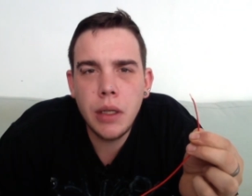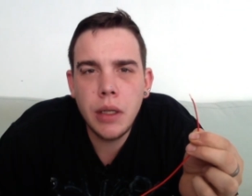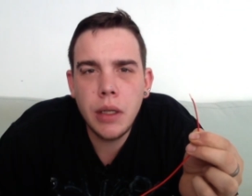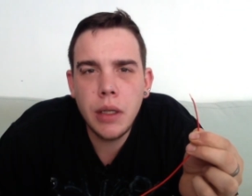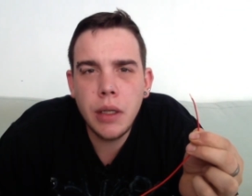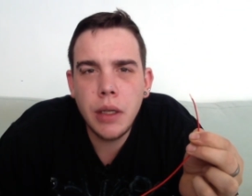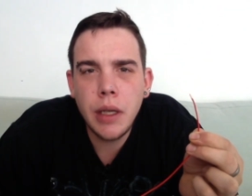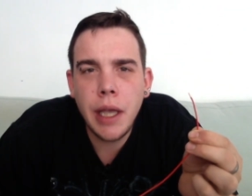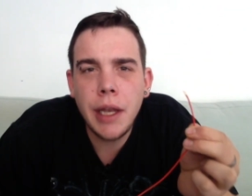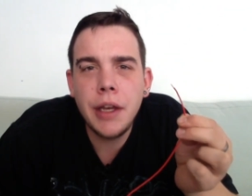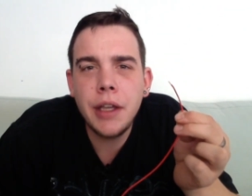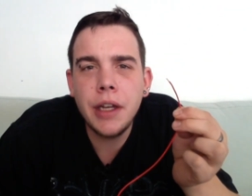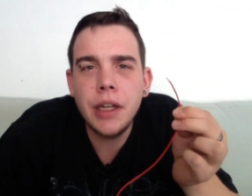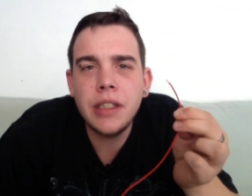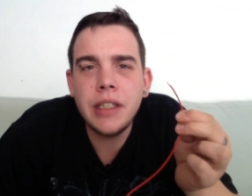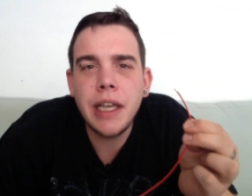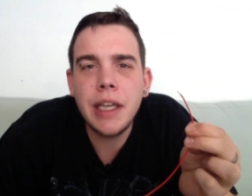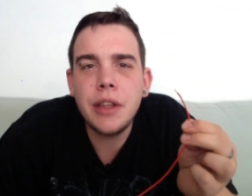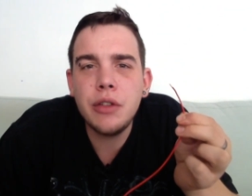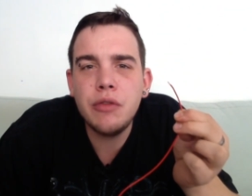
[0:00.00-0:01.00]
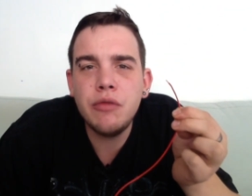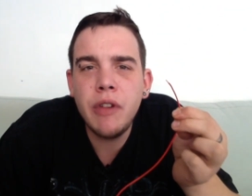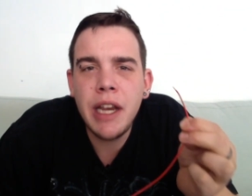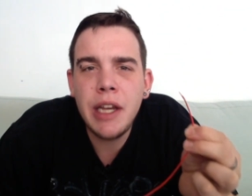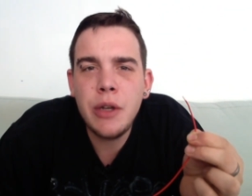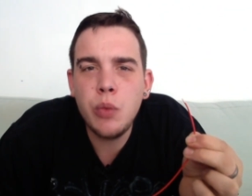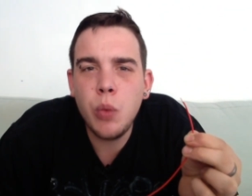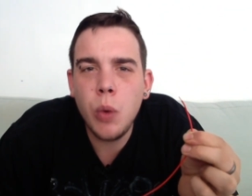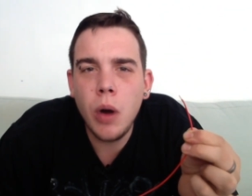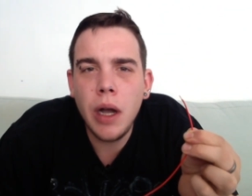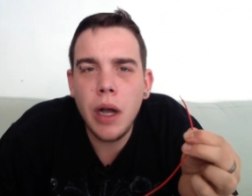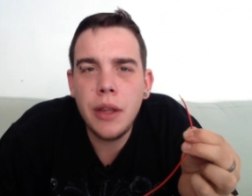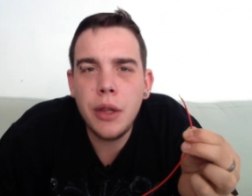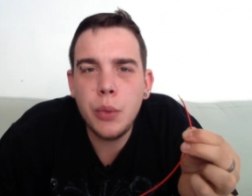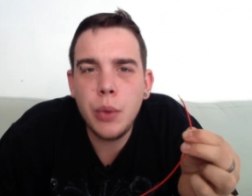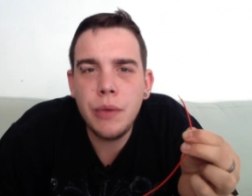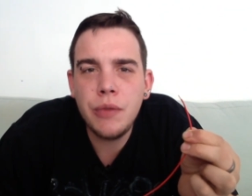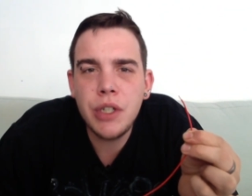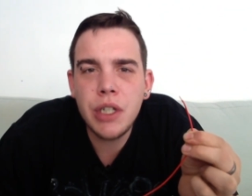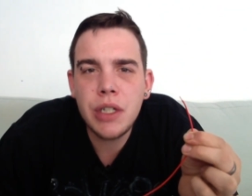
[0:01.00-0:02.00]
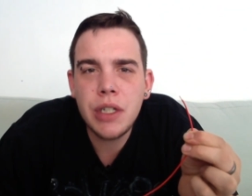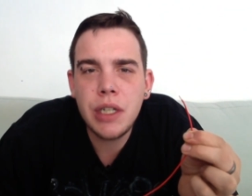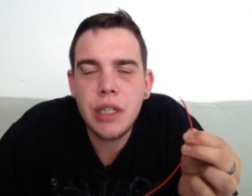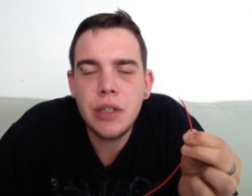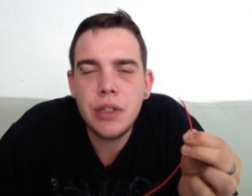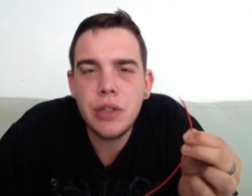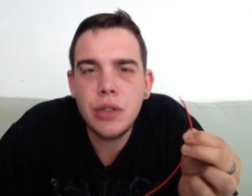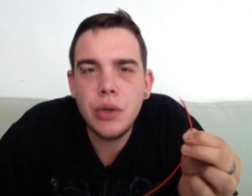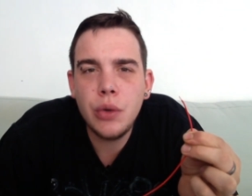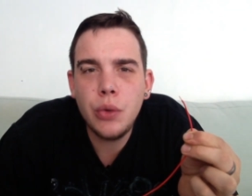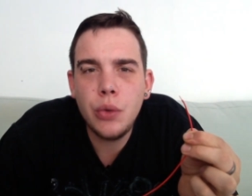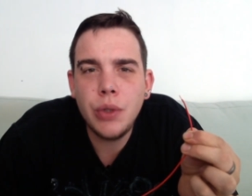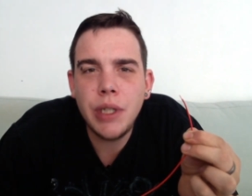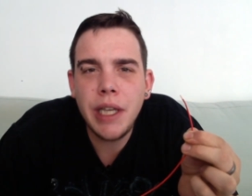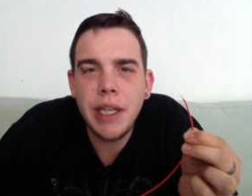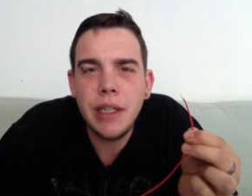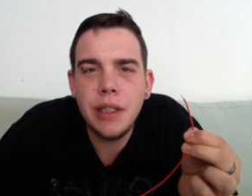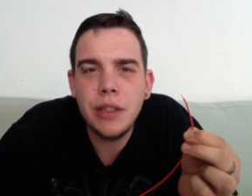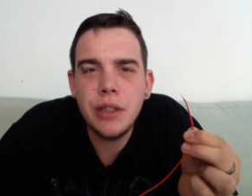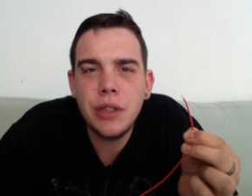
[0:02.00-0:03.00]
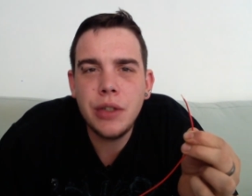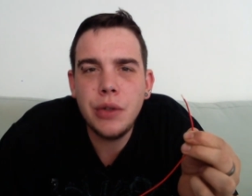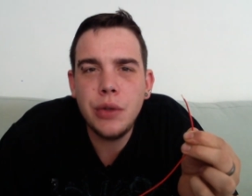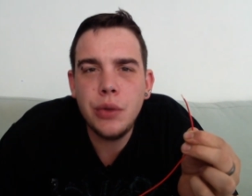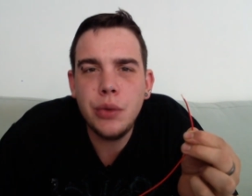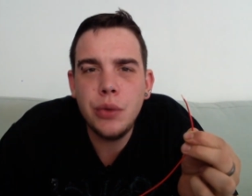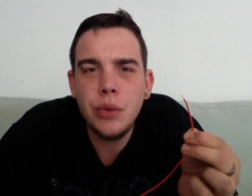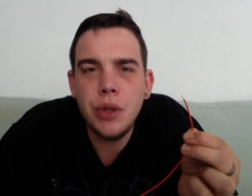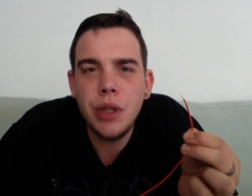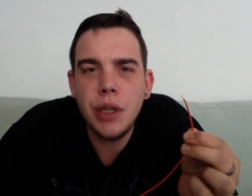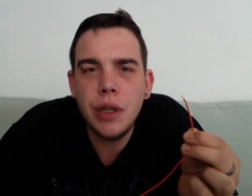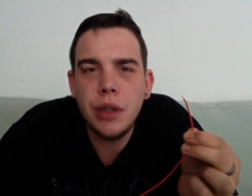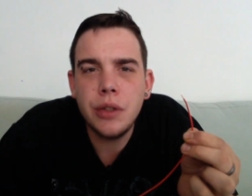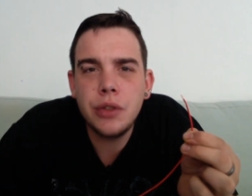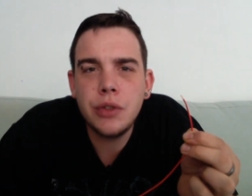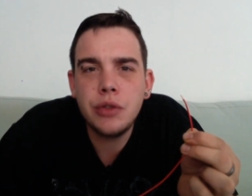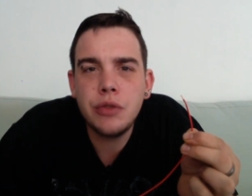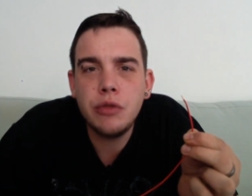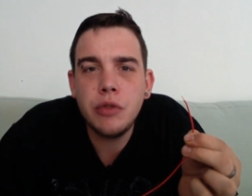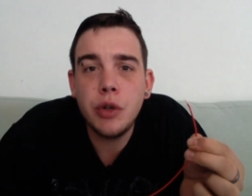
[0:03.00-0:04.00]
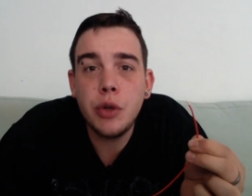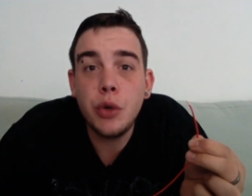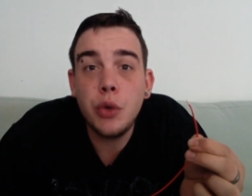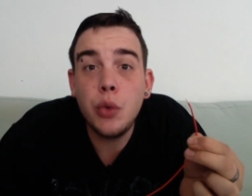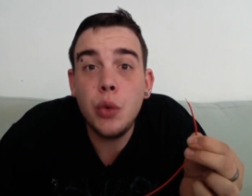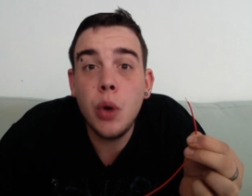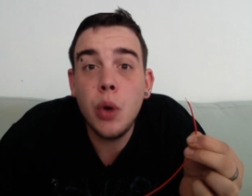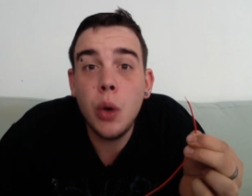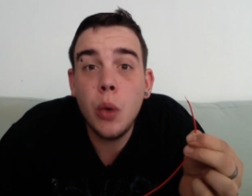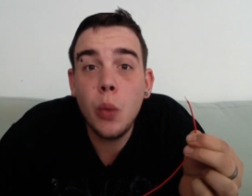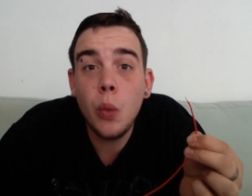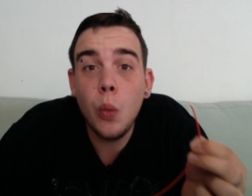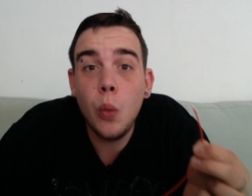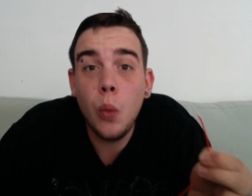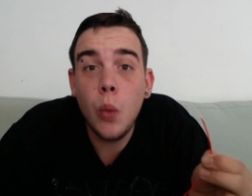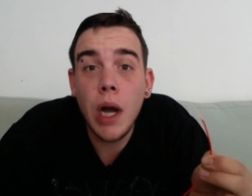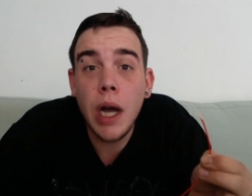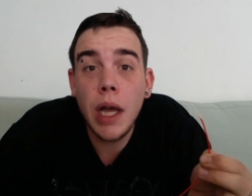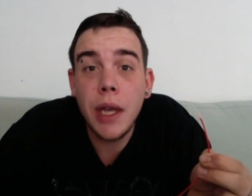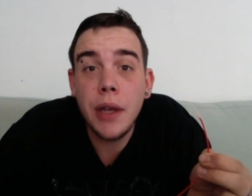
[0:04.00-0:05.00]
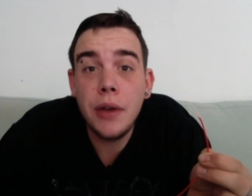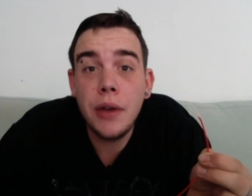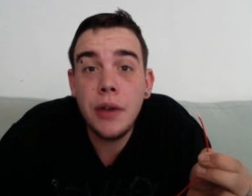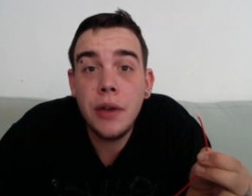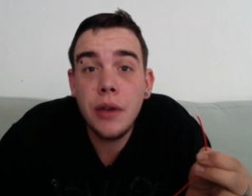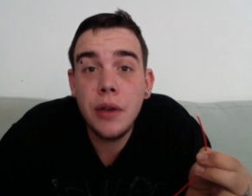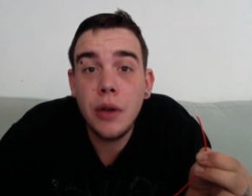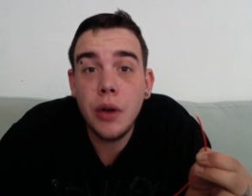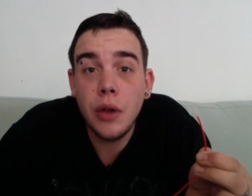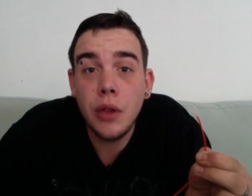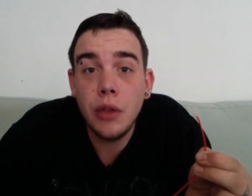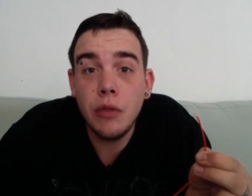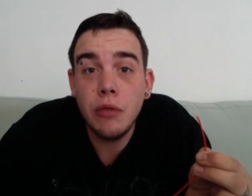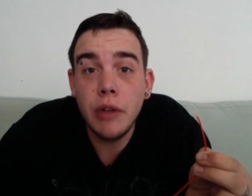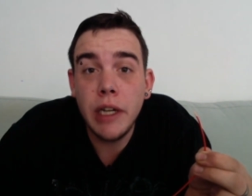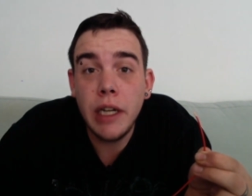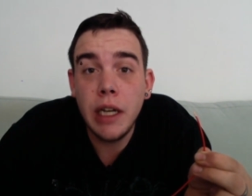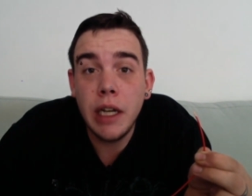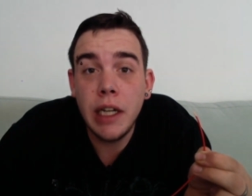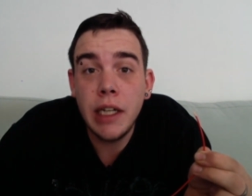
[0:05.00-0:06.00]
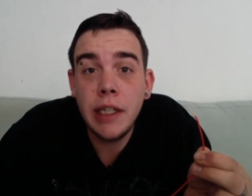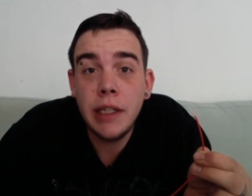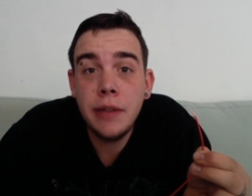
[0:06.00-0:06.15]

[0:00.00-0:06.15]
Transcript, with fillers: and you're going to take the red wire that we've just installed into the screw 1 on the relay